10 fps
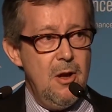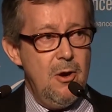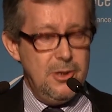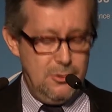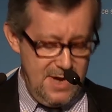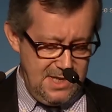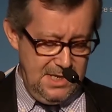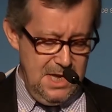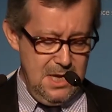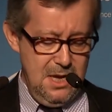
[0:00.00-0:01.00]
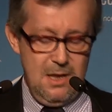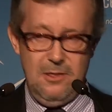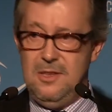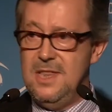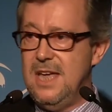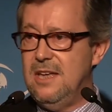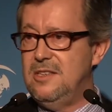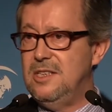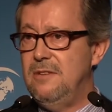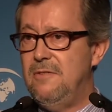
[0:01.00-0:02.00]
addressing the
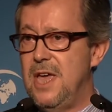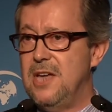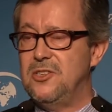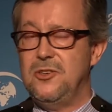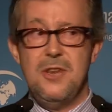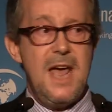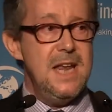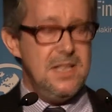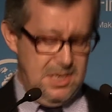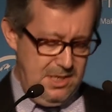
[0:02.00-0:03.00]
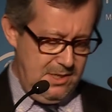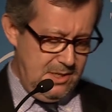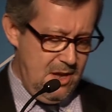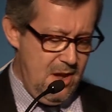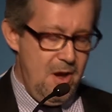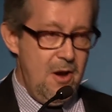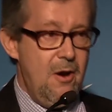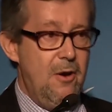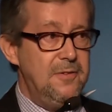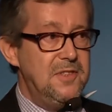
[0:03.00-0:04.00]
negative externalities
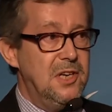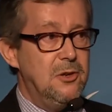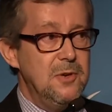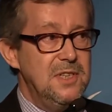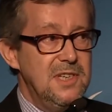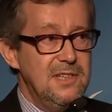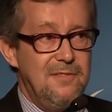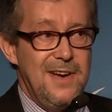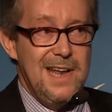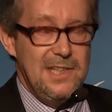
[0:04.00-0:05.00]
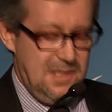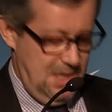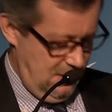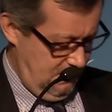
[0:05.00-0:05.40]
of securities financing.